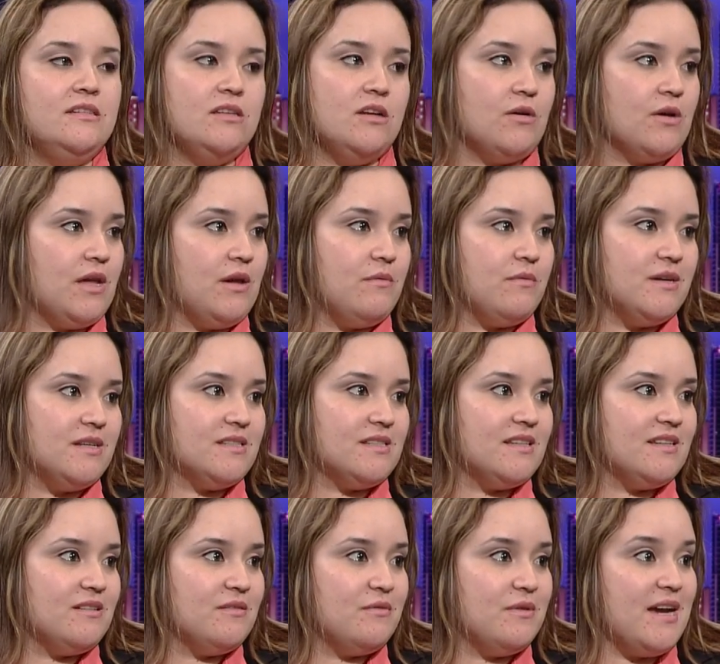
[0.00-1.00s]
No, he
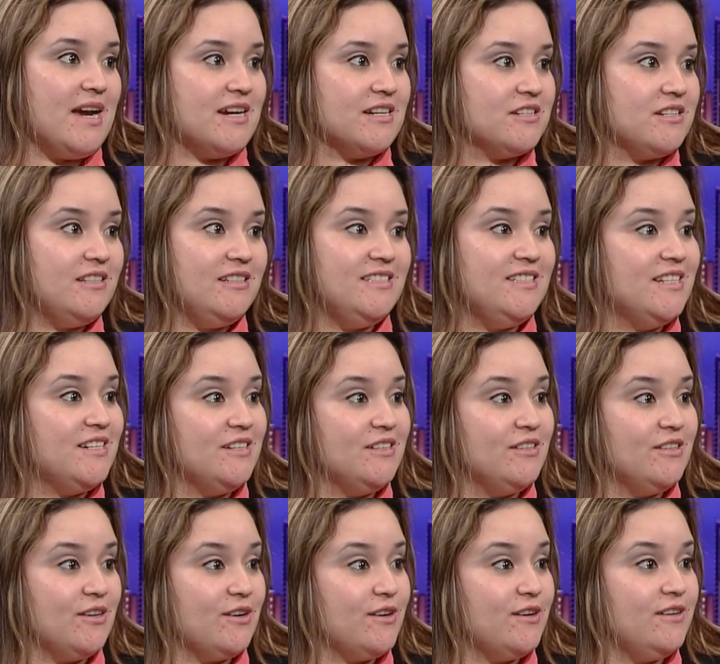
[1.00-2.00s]
wasn't. We actually
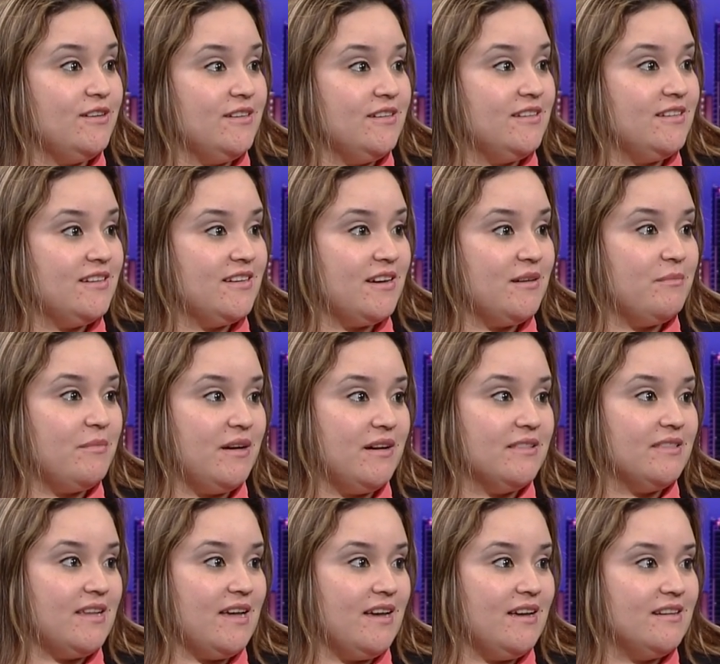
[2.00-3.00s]
didn't learn
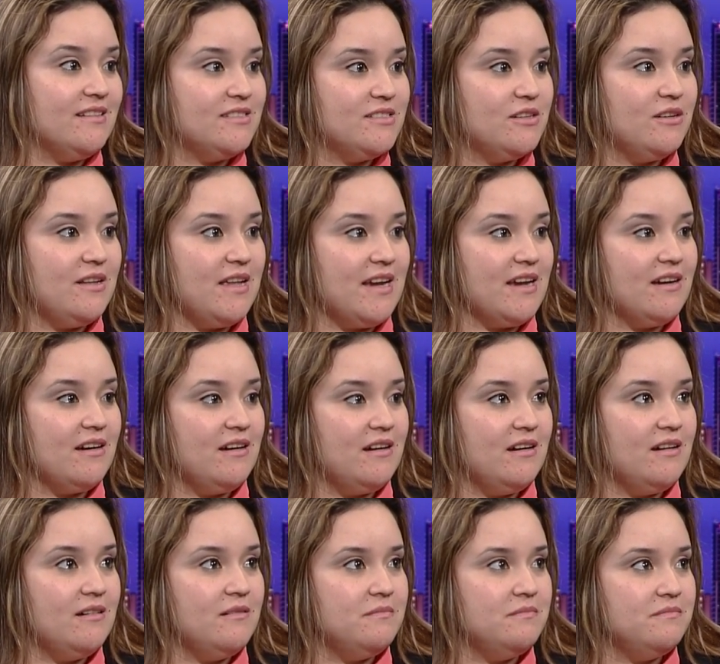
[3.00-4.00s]
about that till like
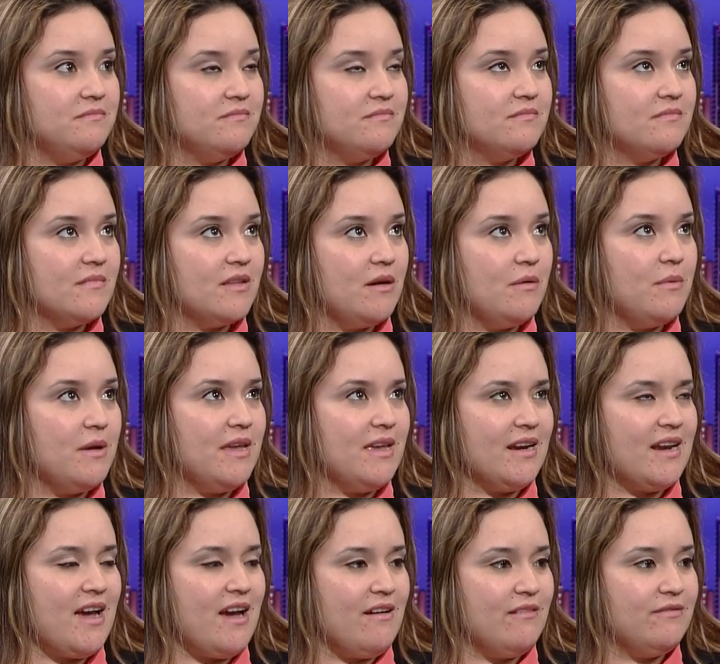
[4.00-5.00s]
um, a week
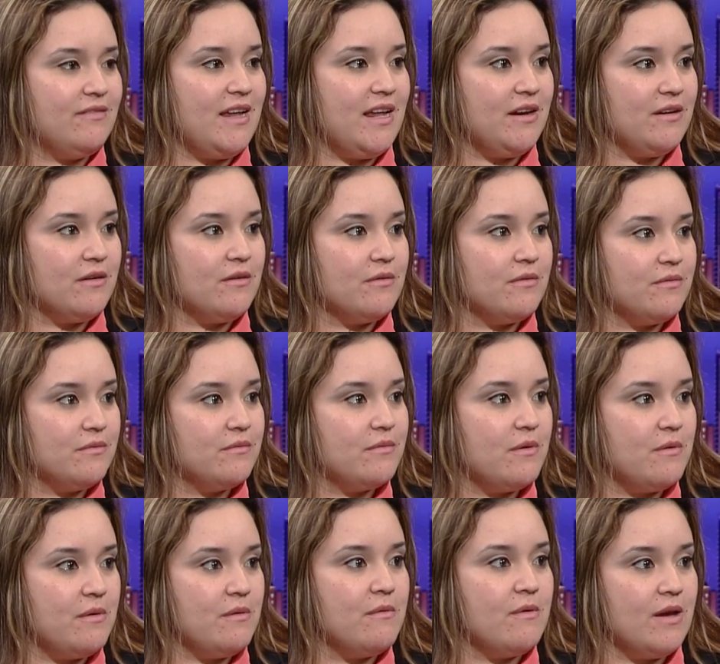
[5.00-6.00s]
and a half later
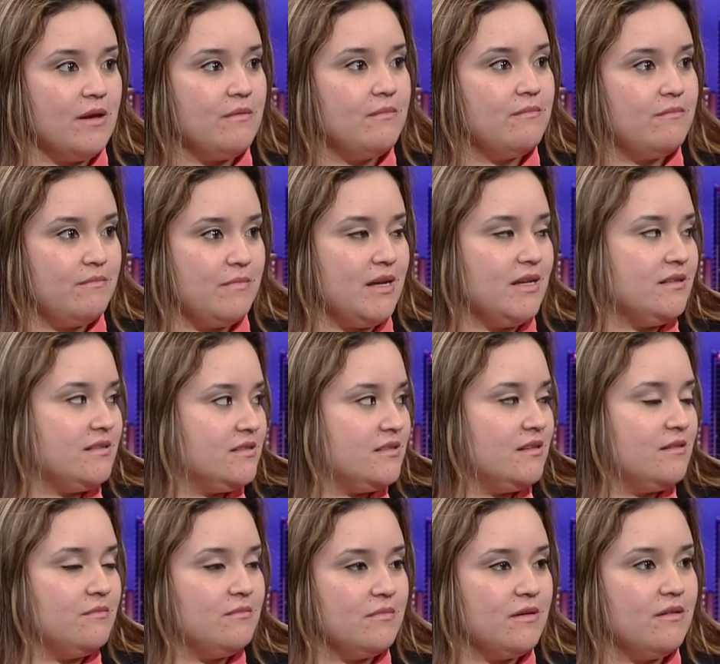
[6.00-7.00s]
when we went, met
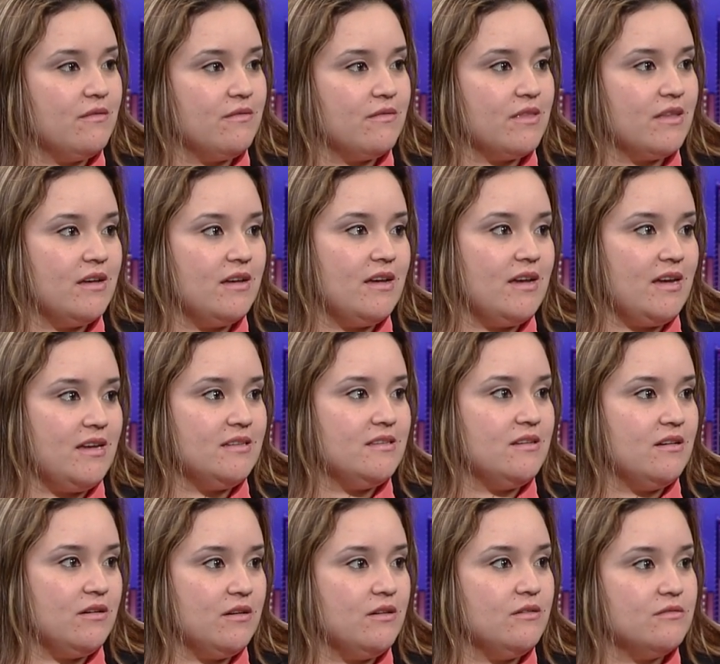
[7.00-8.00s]
some of the
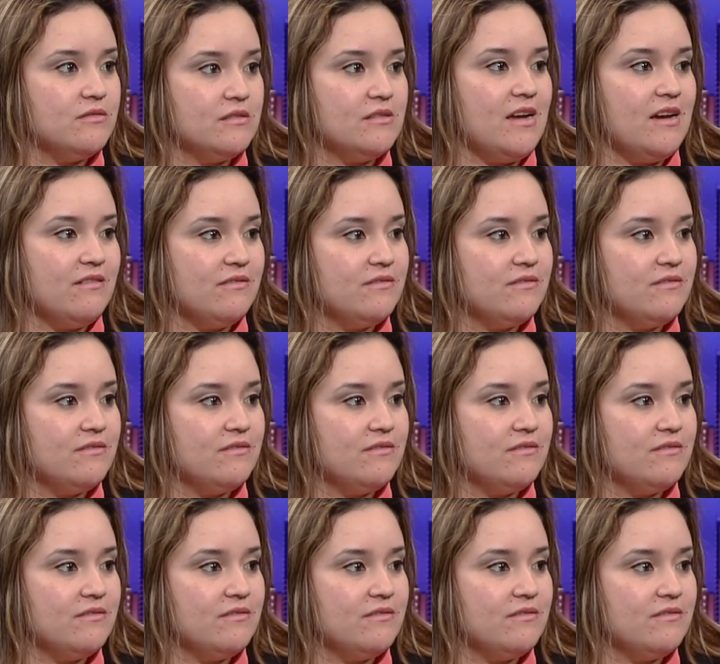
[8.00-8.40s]
ACLU staff.